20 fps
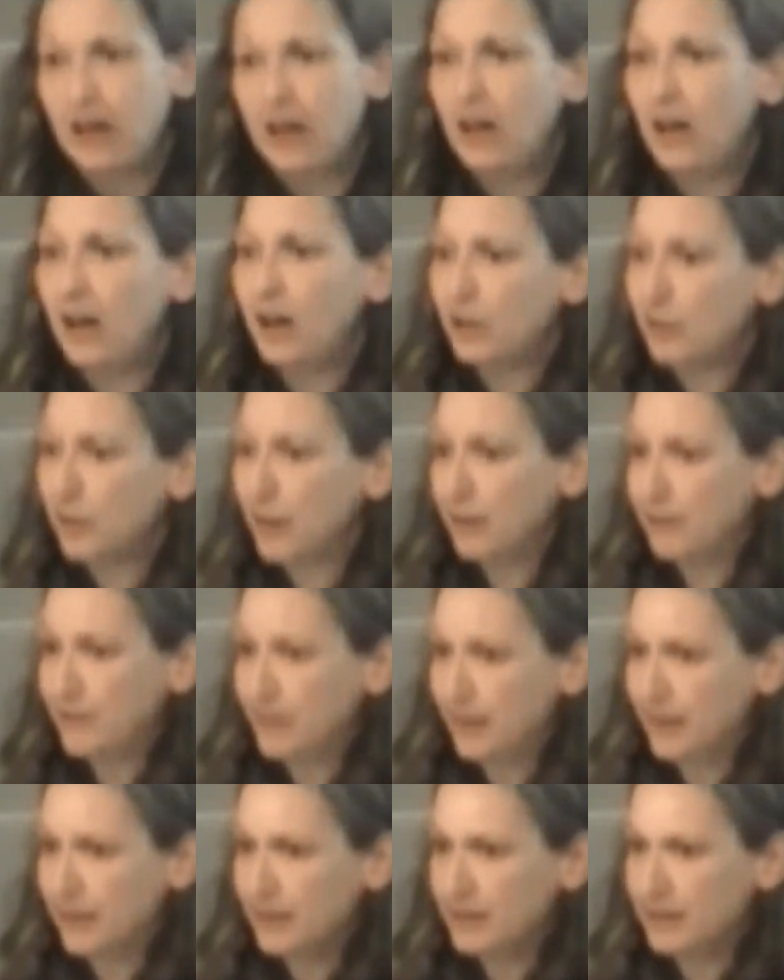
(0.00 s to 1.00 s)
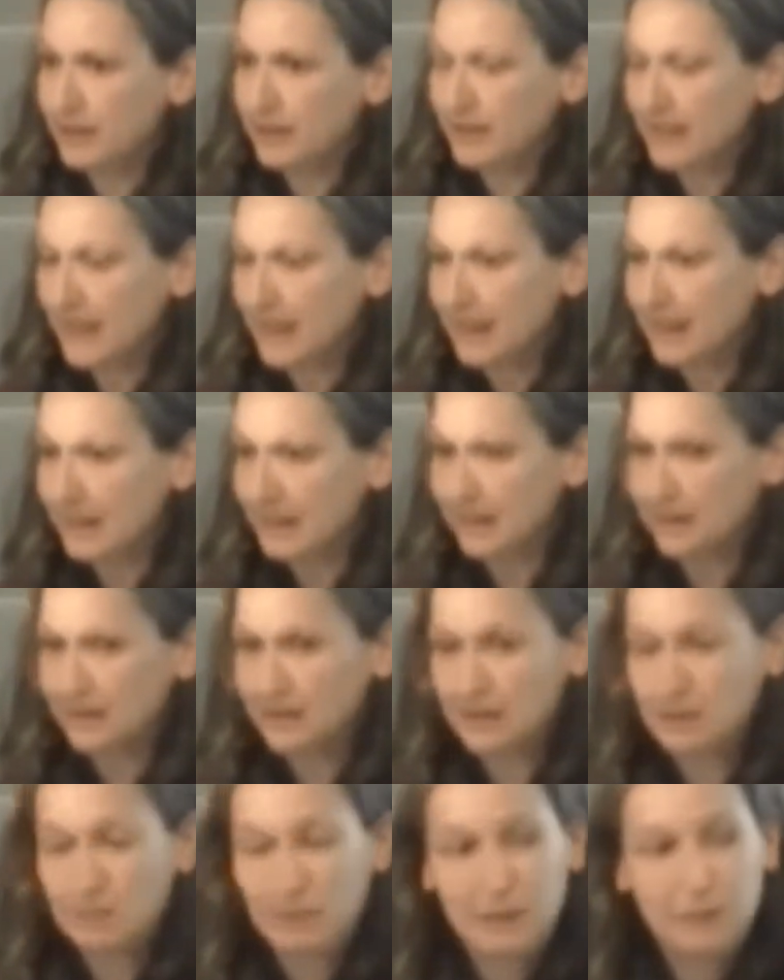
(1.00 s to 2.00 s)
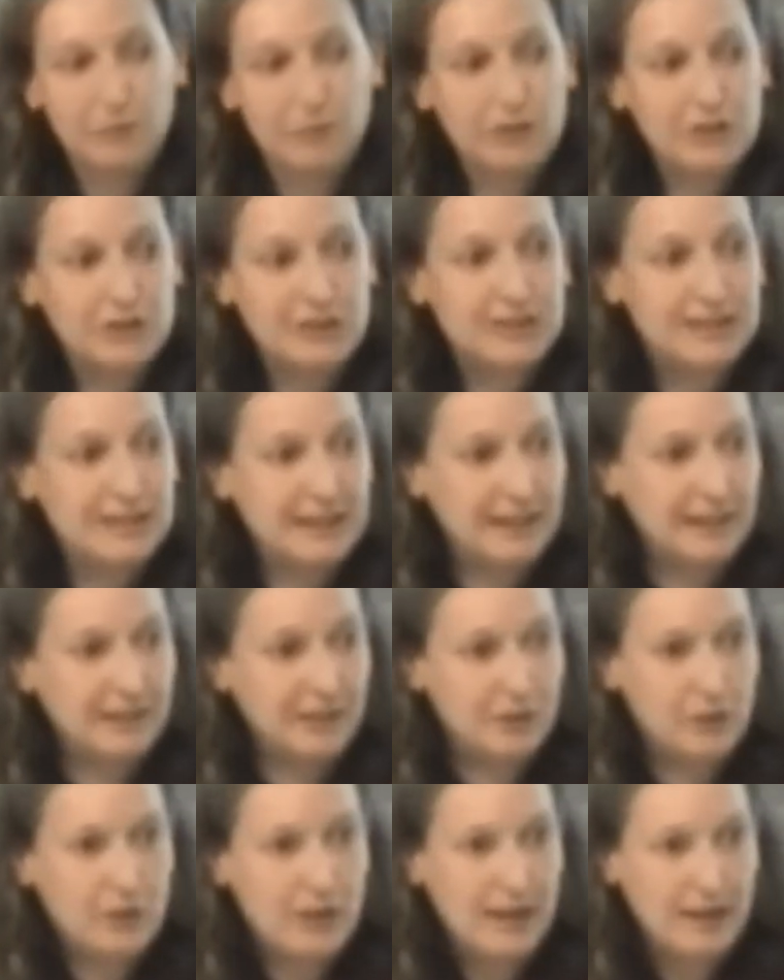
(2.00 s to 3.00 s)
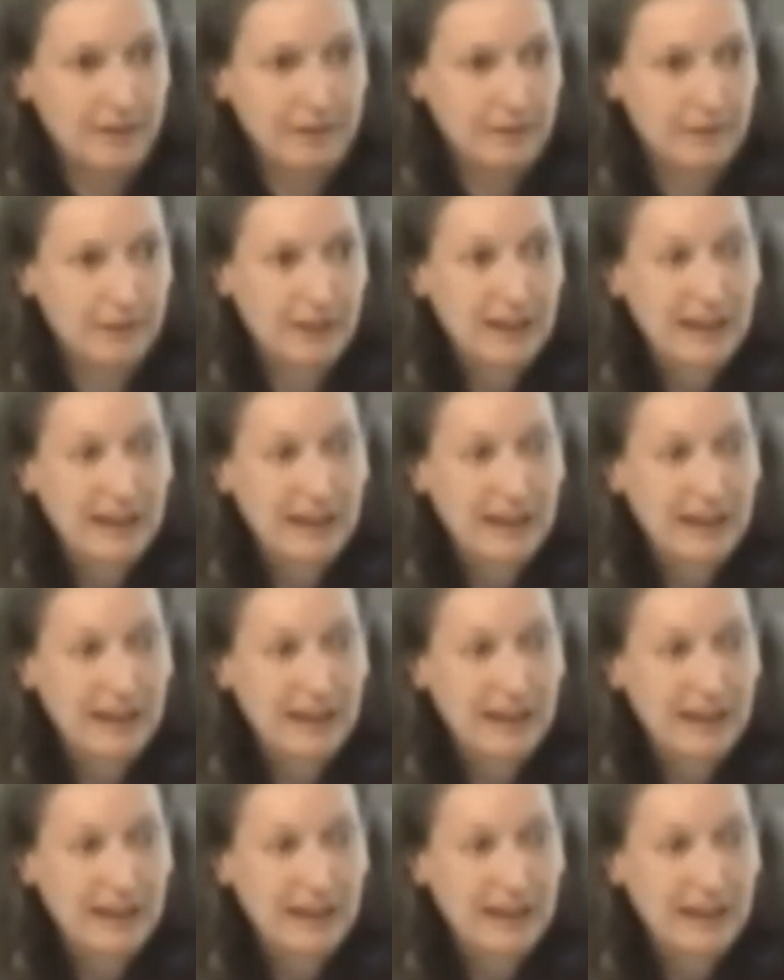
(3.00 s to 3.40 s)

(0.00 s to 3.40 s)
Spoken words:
are grave diggers, sextons, the people who are actually digging the grave.